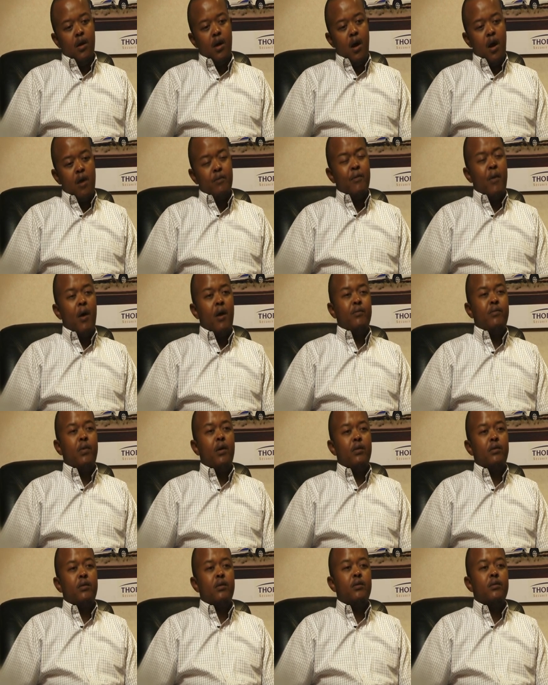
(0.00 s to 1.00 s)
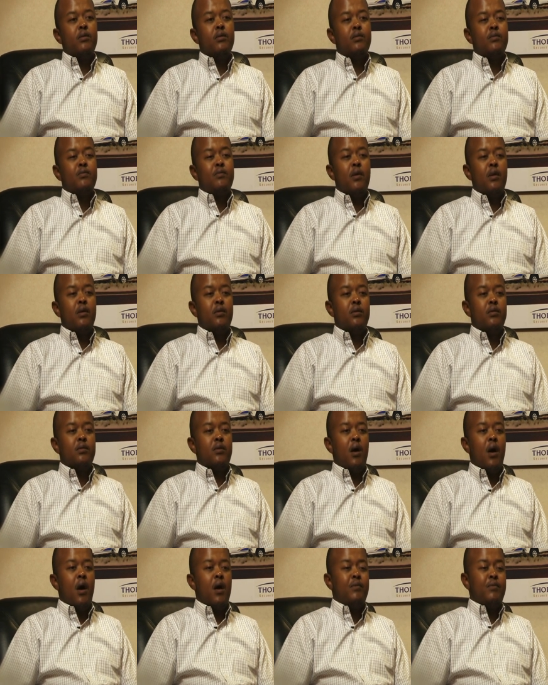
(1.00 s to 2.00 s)
I'm one person who places
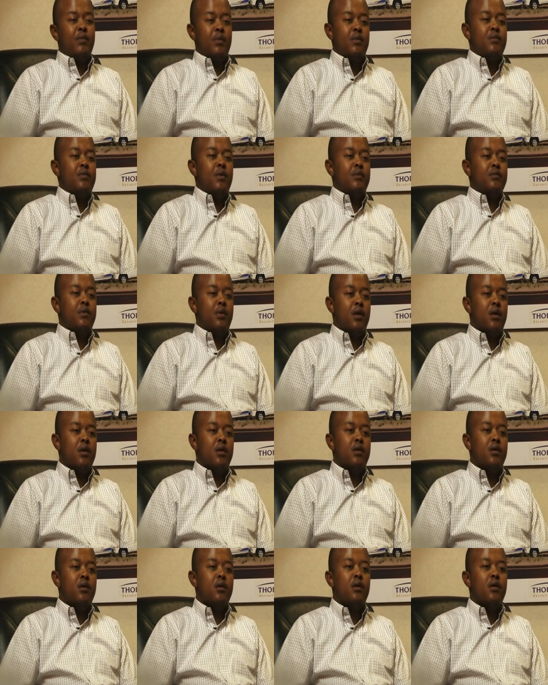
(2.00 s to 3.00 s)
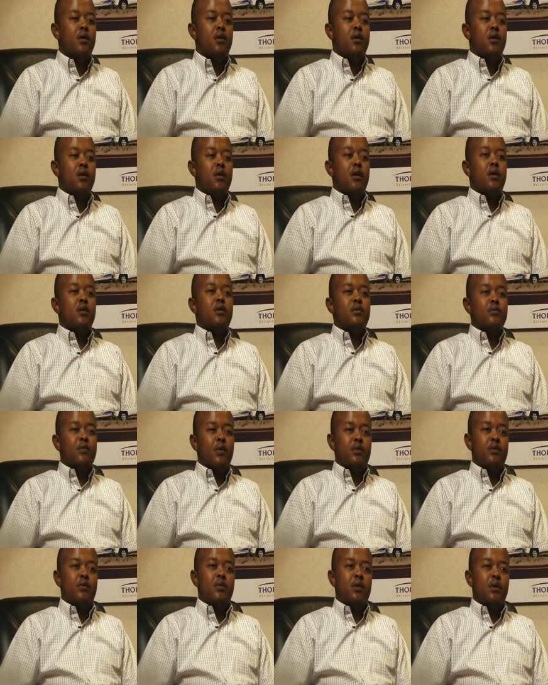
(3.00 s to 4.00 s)
a high premium really in
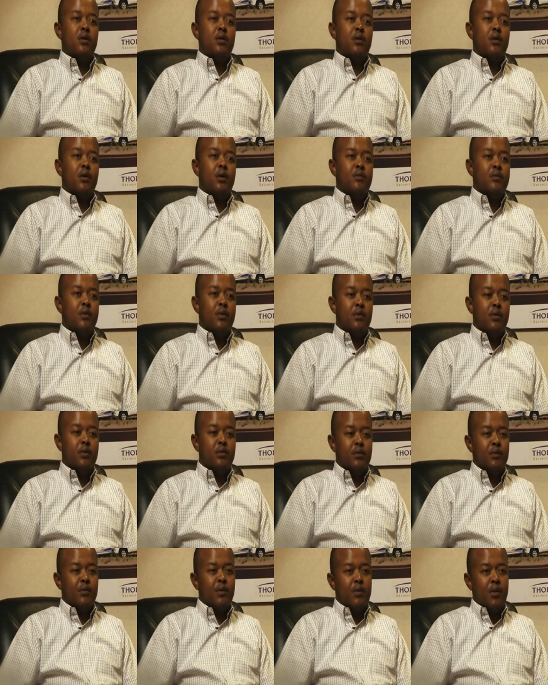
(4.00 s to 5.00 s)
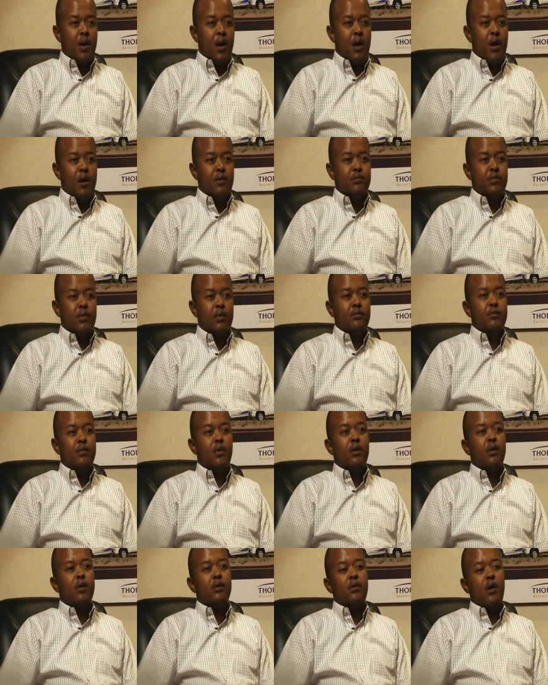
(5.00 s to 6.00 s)
investing in the communities in which I come from
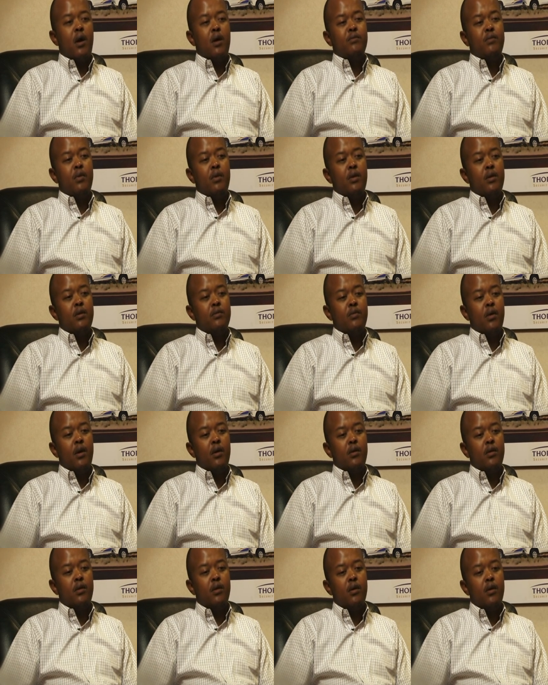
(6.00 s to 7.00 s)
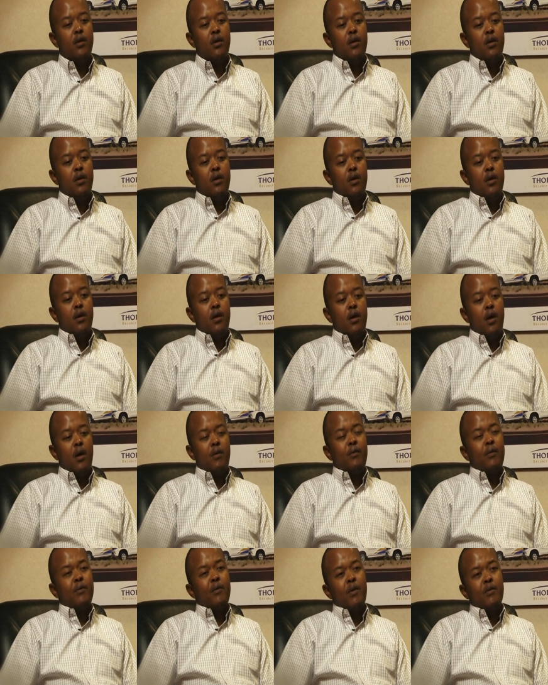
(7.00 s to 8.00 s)
because I believe that
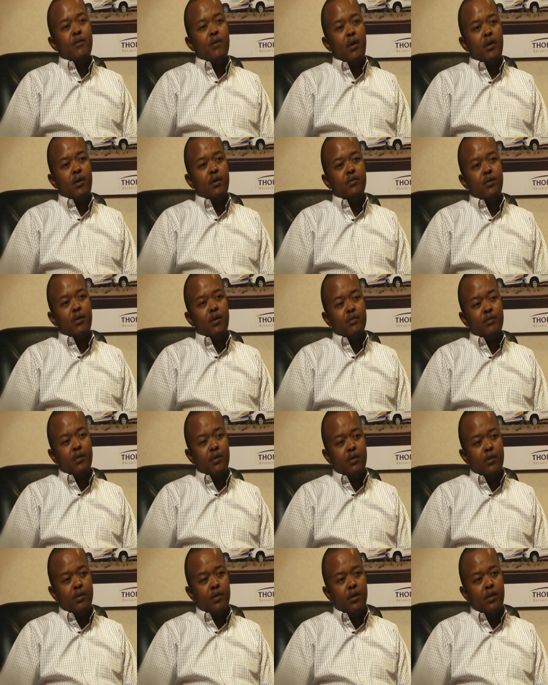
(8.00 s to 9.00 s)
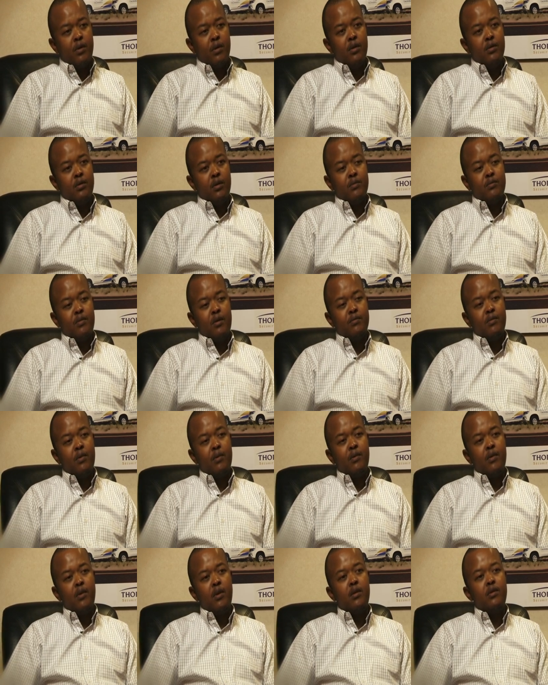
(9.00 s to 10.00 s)
as and when we are given opportunities as people,
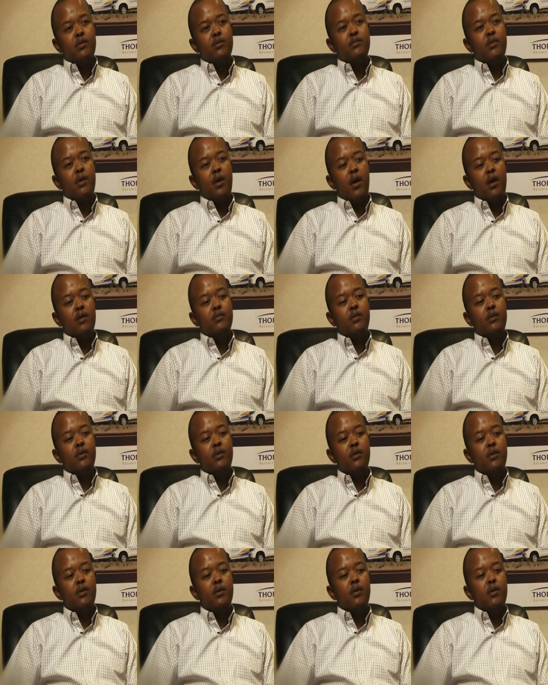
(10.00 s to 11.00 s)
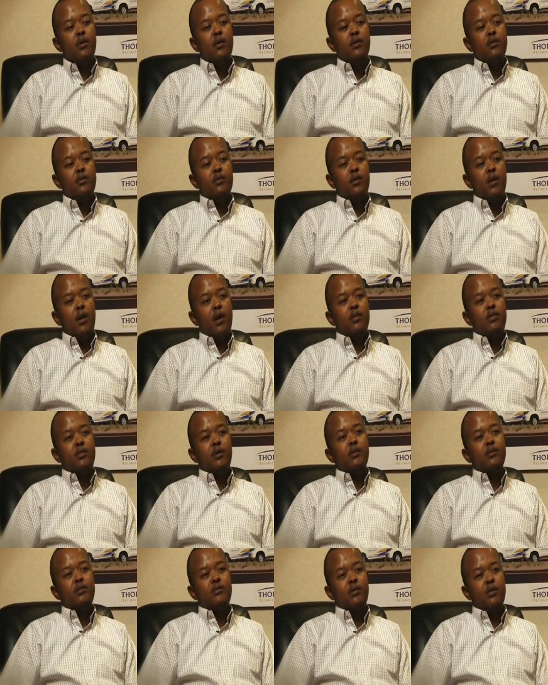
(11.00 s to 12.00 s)
we need to be able to let
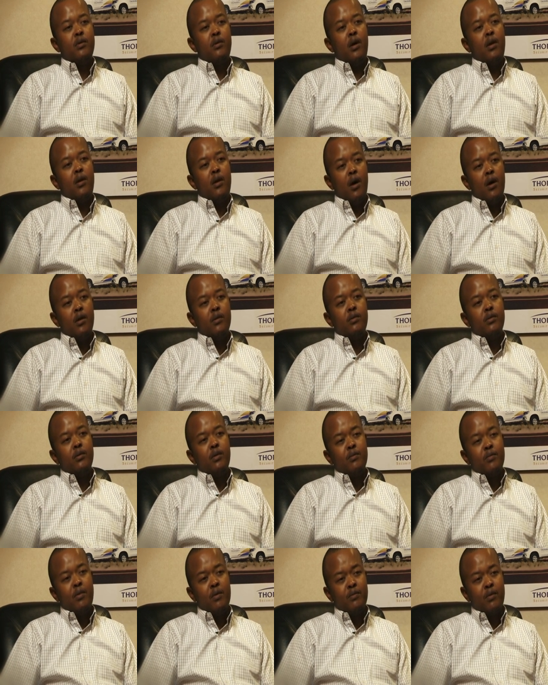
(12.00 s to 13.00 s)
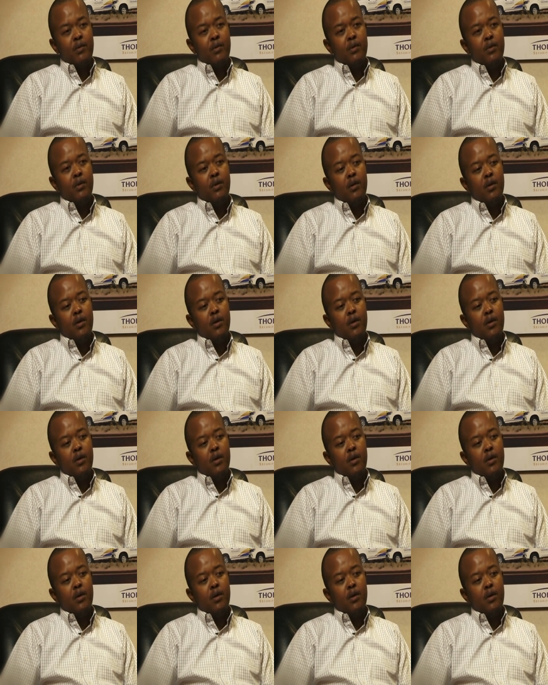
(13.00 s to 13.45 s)
those filter down to the people